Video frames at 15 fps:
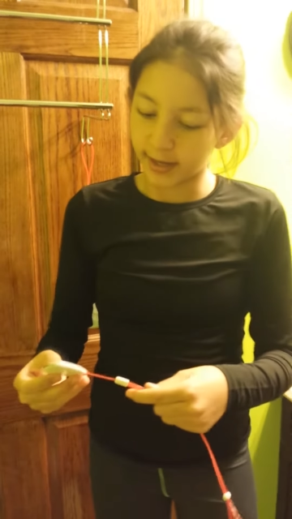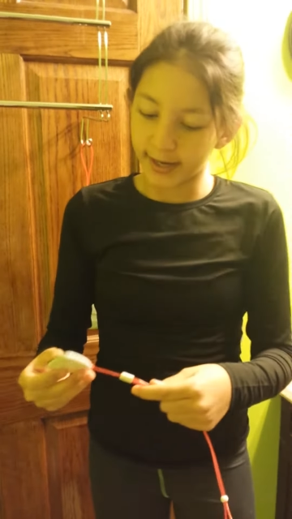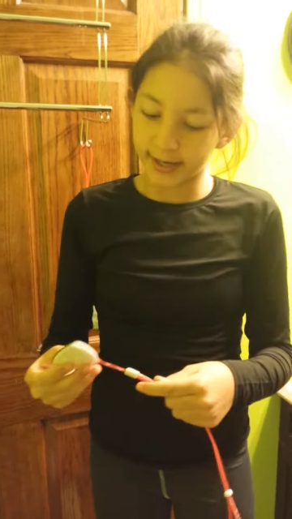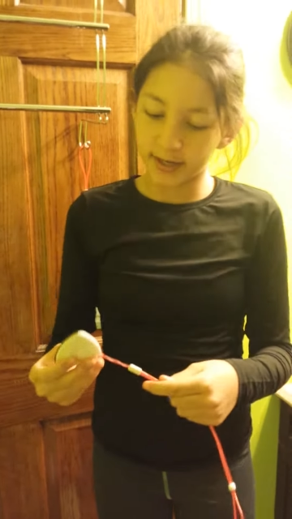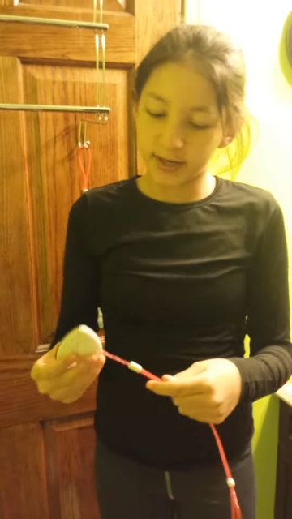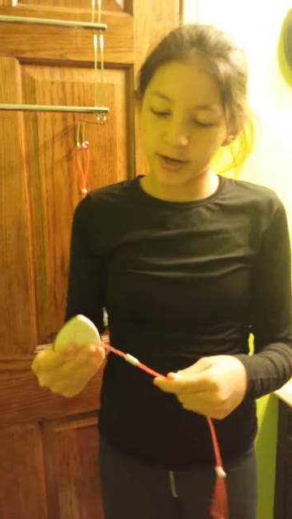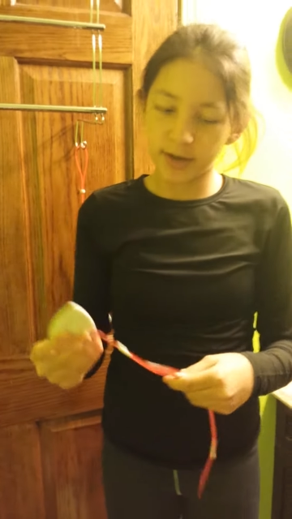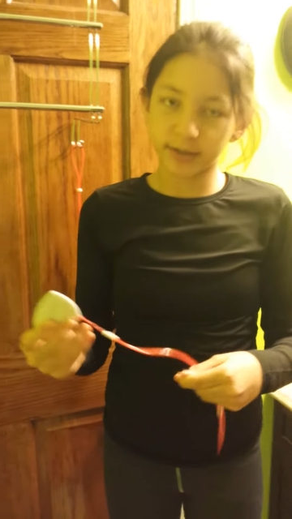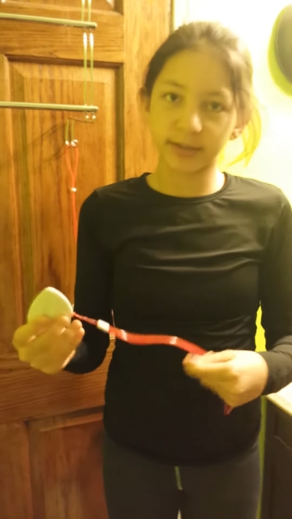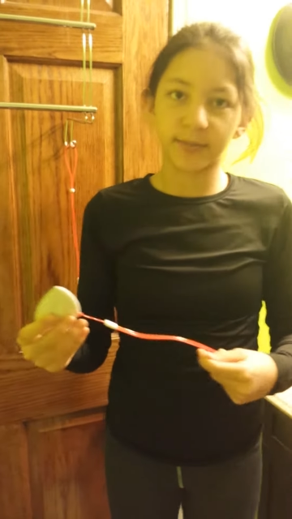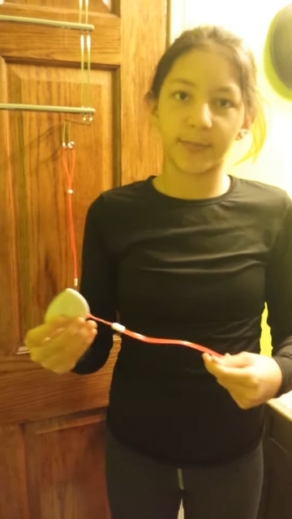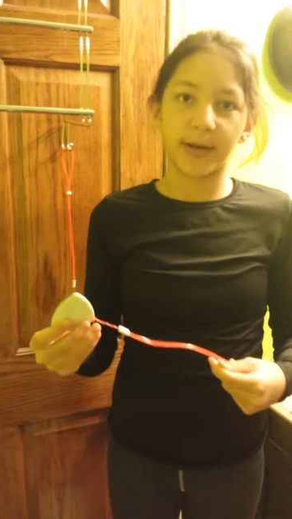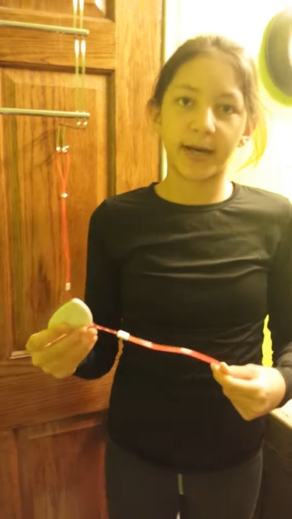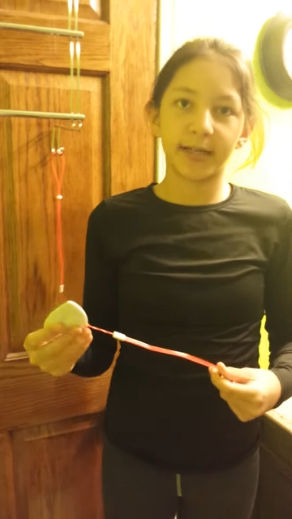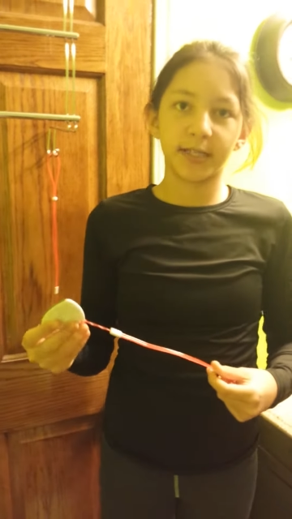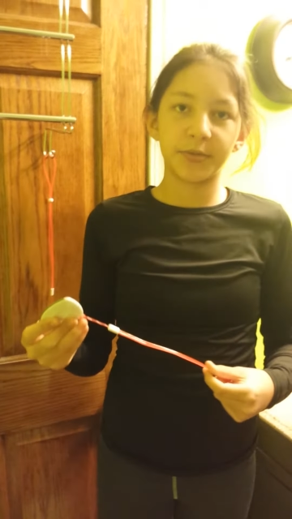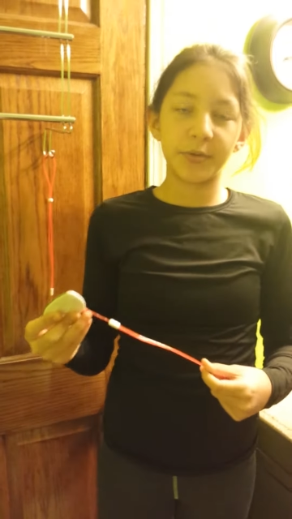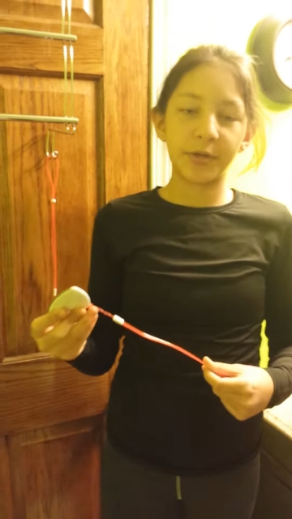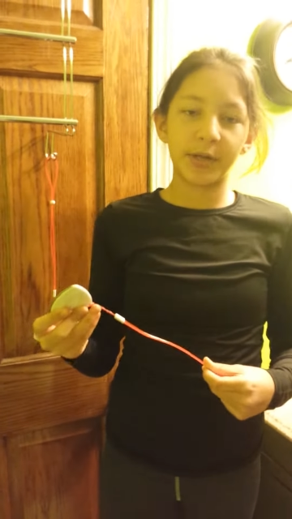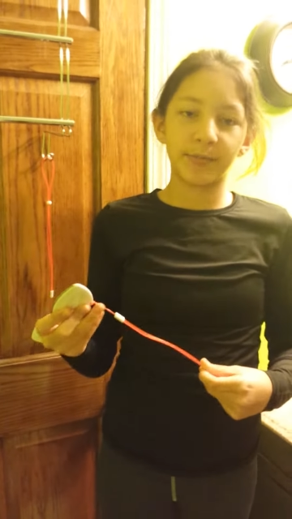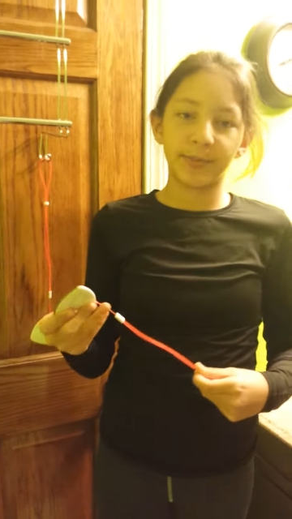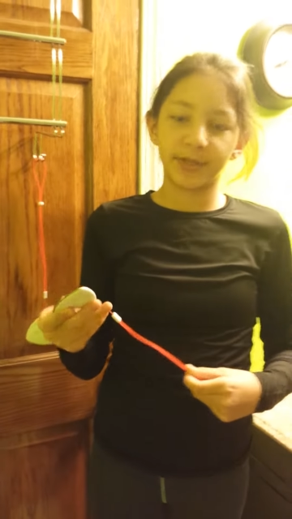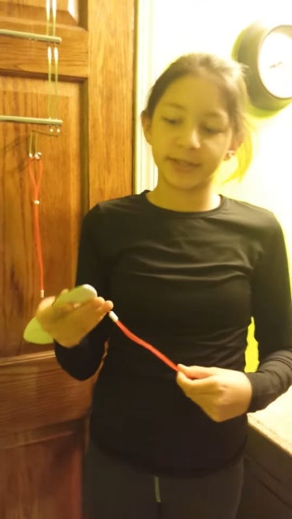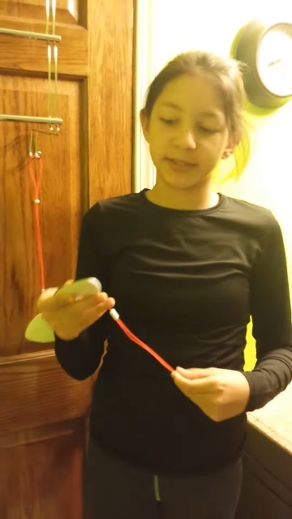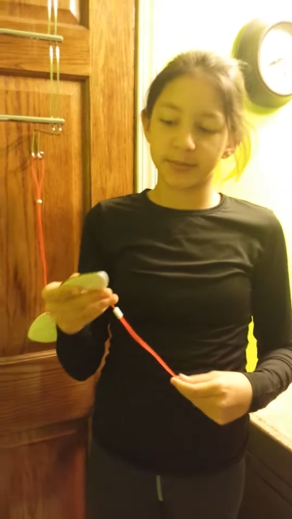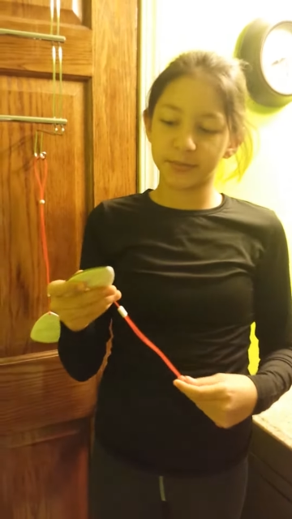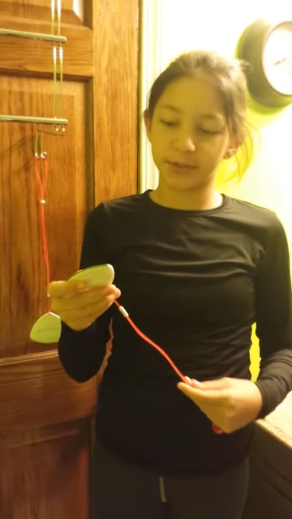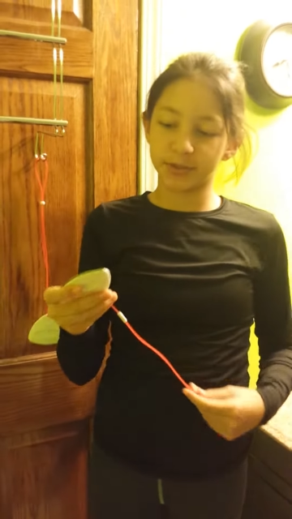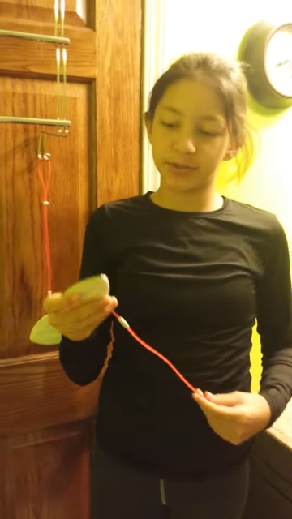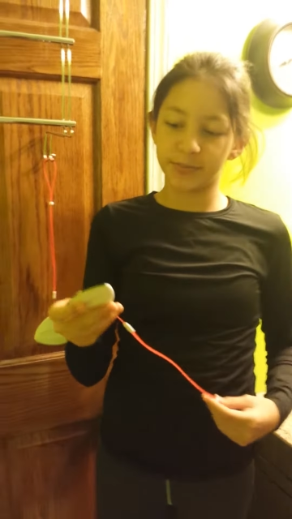I hung the body one up because
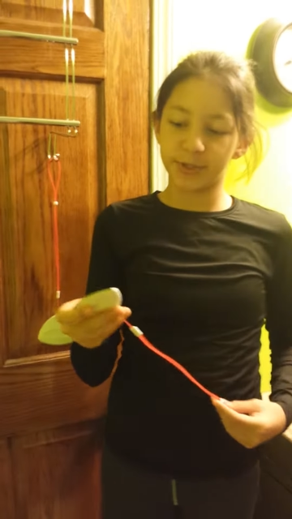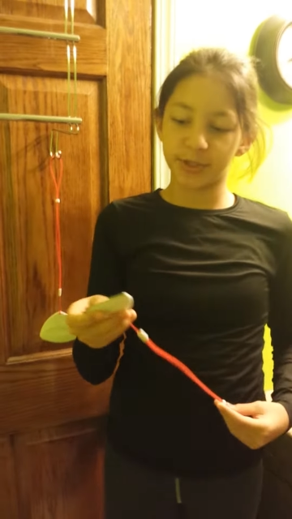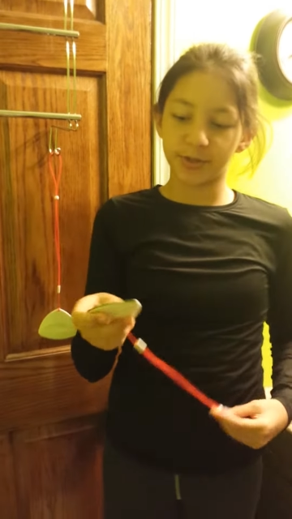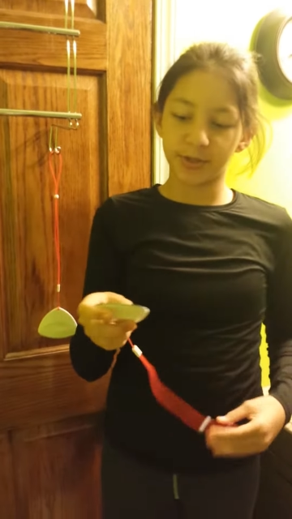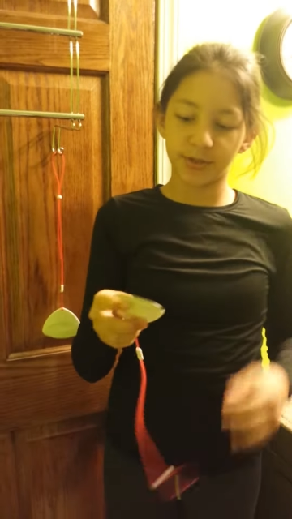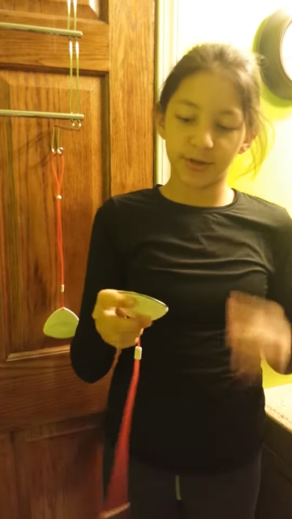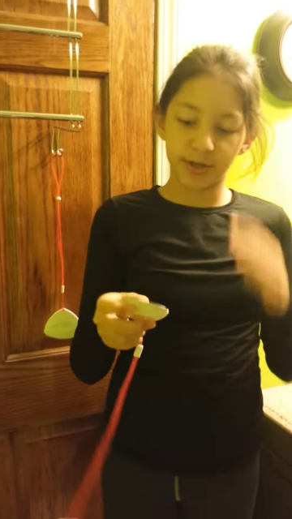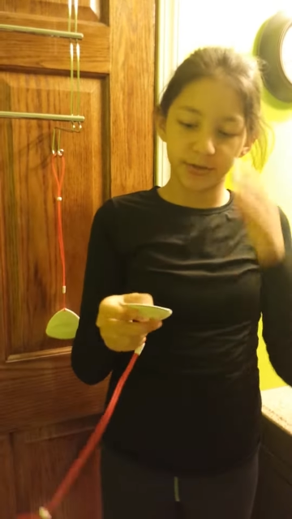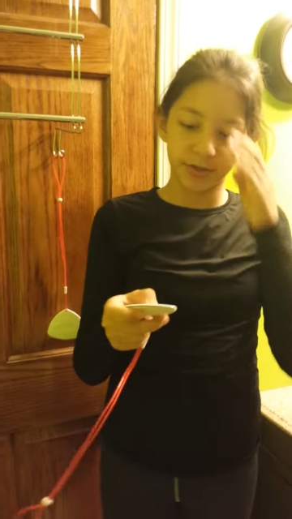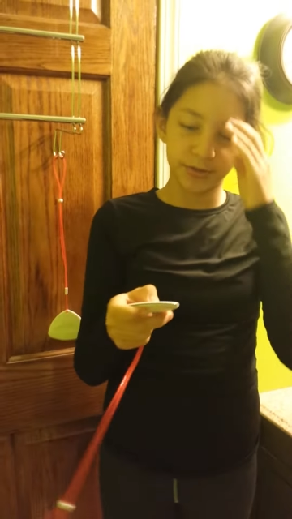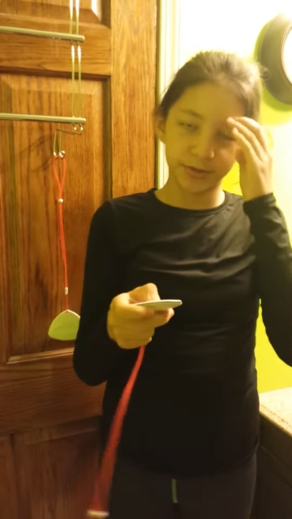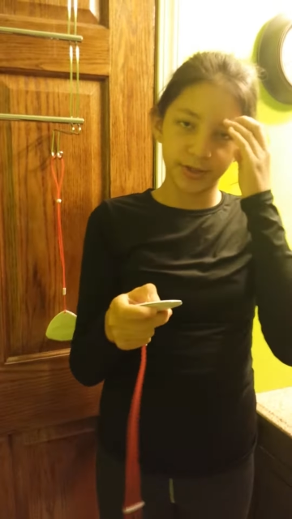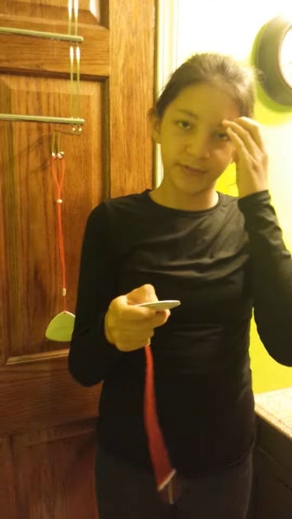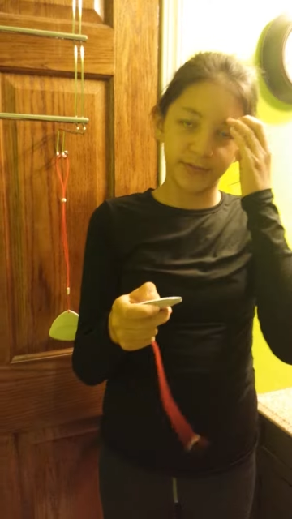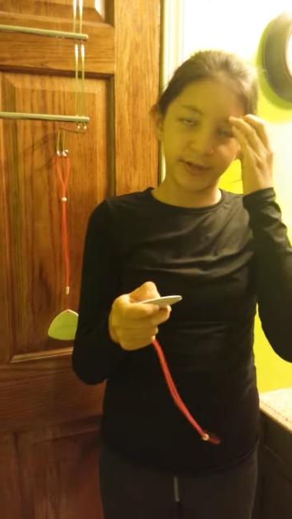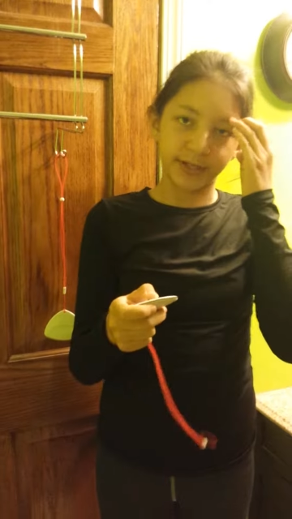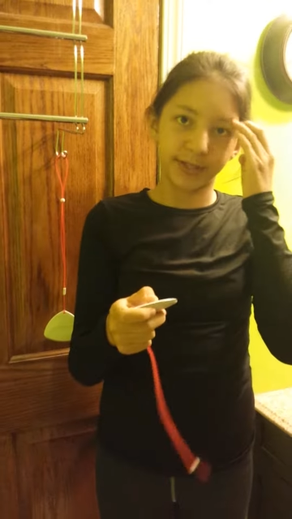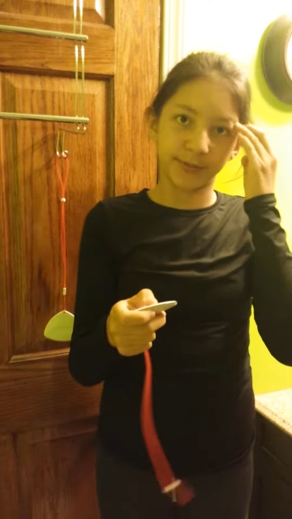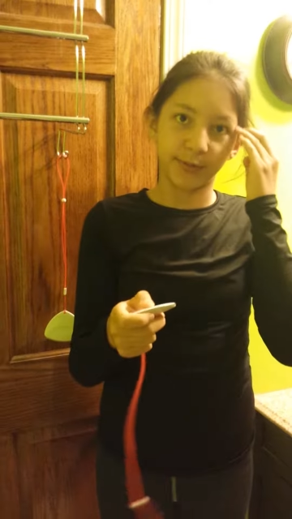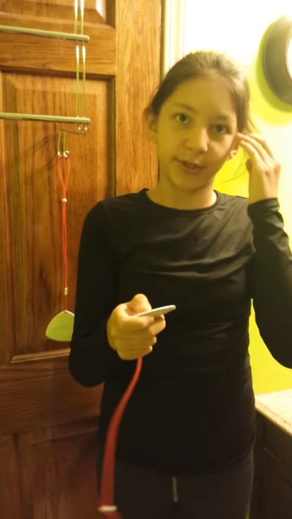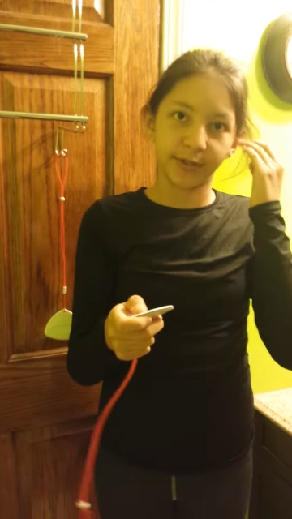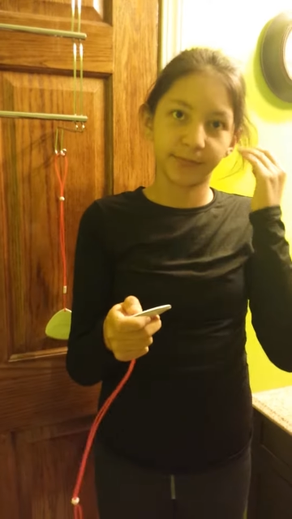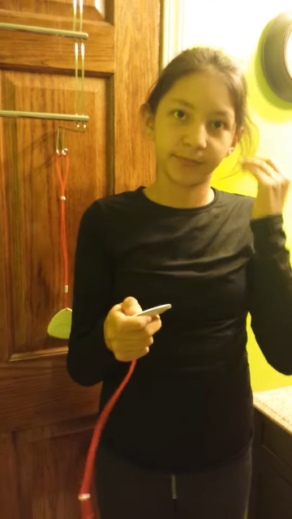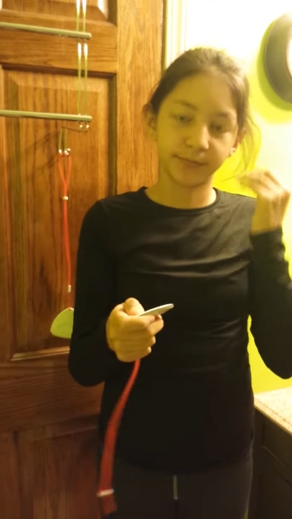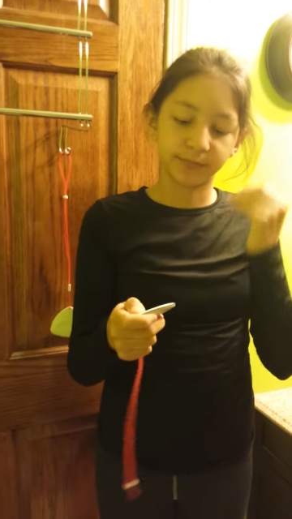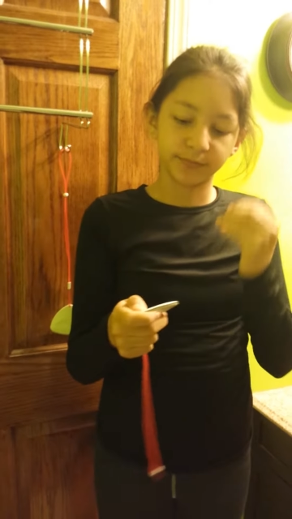I'm going to be showing you how to use the face one.